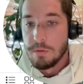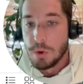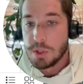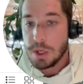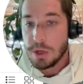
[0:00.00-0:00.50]

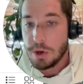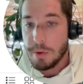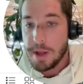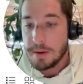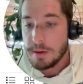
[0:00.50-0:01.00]
focusing on your
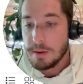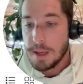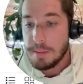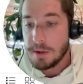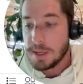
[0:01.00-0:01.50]
brand
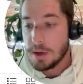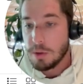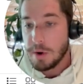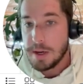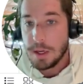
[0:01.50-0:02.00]
and building out
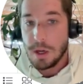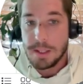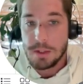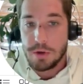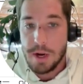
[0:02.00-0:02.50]
your brand and
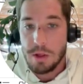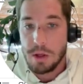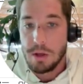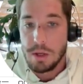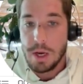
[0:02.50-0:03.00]
content
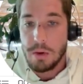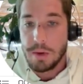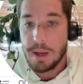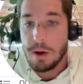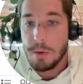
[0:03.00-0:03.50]
strategy,
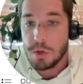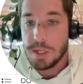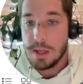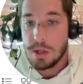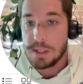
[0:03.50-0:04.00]
getting on more
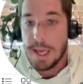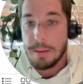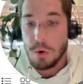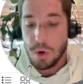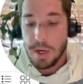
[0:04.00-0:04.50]
stages,
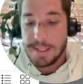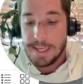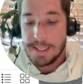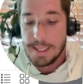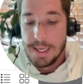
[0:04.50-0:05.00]
getting more
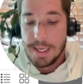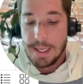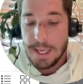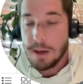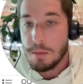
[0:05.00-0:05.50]
content,
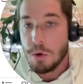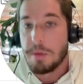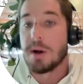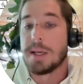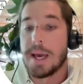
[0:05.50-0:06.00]
getting on more
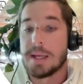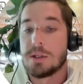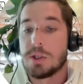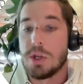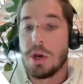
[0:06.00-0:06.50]

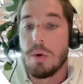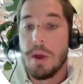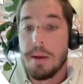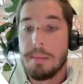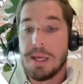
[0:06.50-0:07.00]
podcasts,
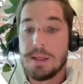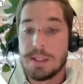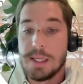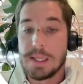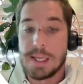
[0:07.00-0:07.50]
being
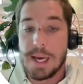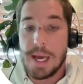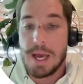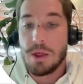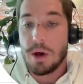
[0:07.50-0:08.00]
seen as
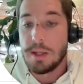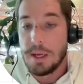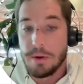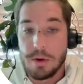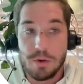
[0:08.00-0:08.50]
a thought
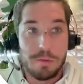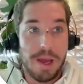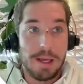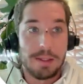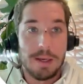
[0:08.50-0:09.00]
leader in your
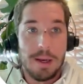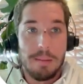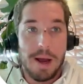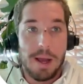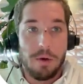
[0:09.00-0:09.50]
space by